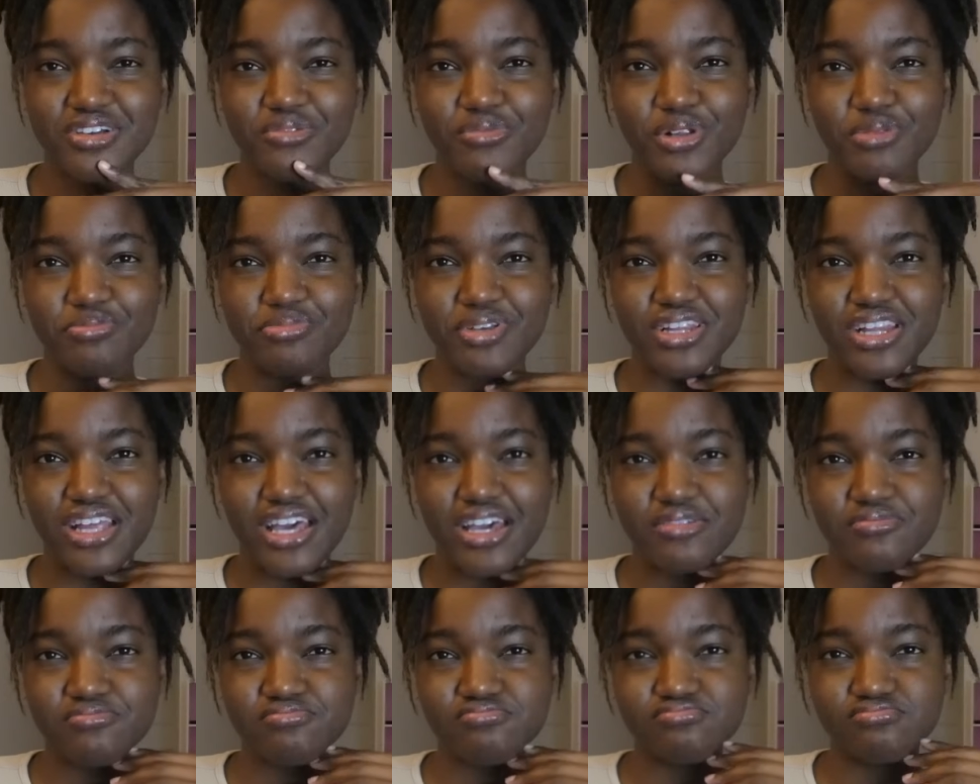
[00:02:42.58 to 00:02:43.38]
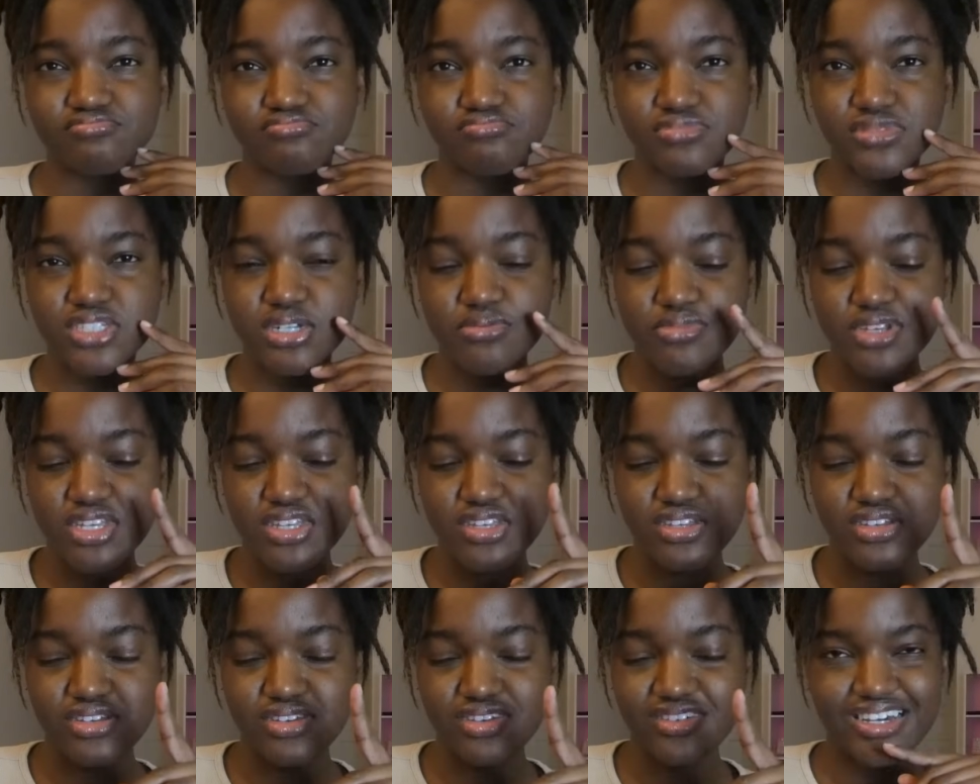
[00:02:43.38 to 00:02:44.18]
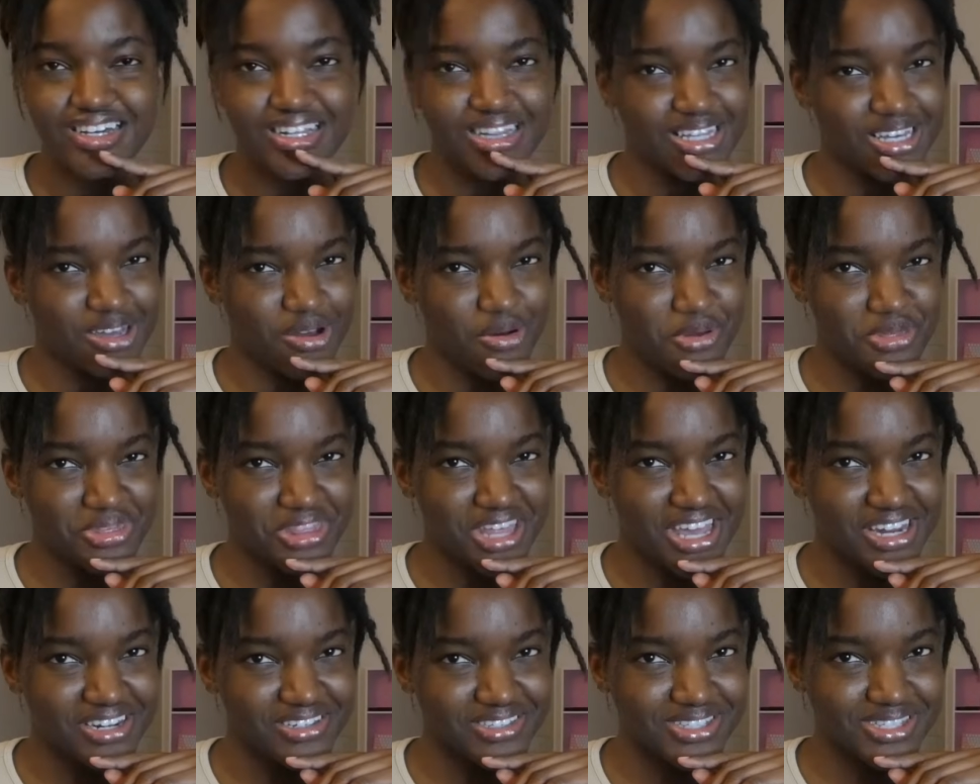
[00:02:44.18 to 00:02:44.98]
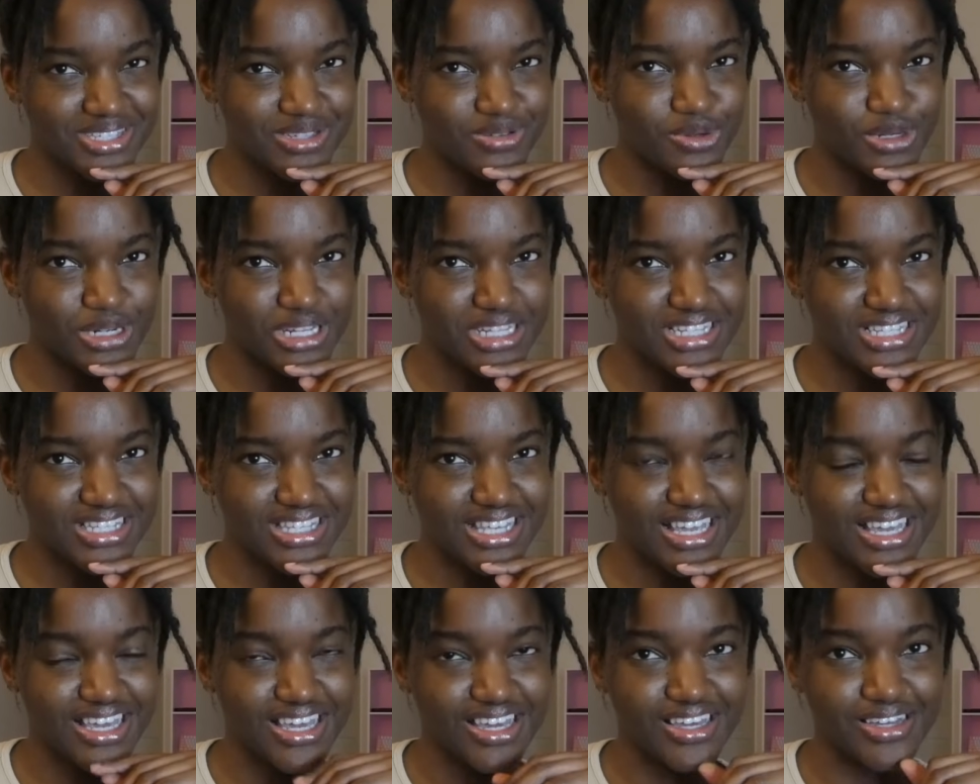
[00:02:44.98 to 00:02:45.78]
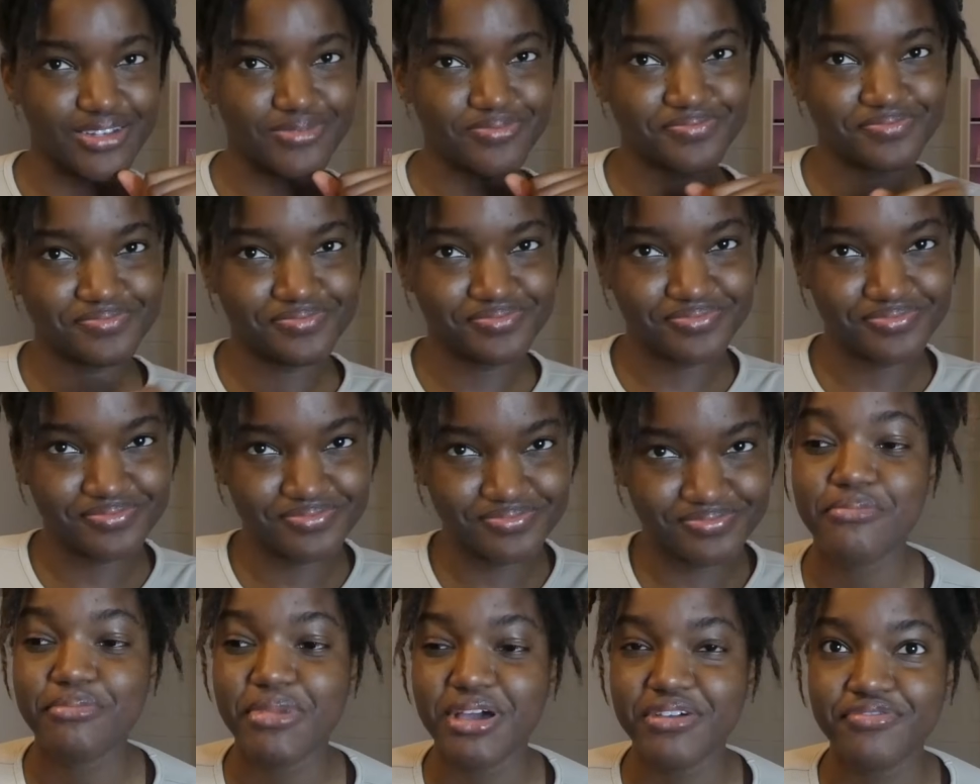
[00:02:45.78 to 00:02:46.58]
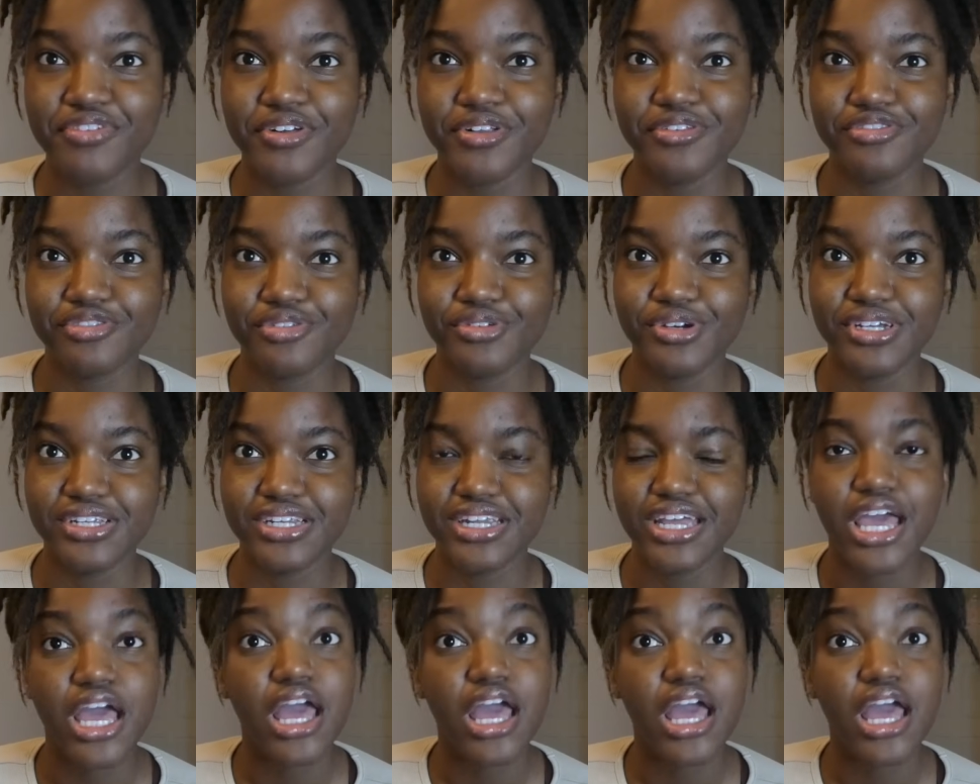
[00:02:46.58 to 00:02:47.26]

will be like, hmm, let me click on that and see what it's saying. Whole time I fell for it.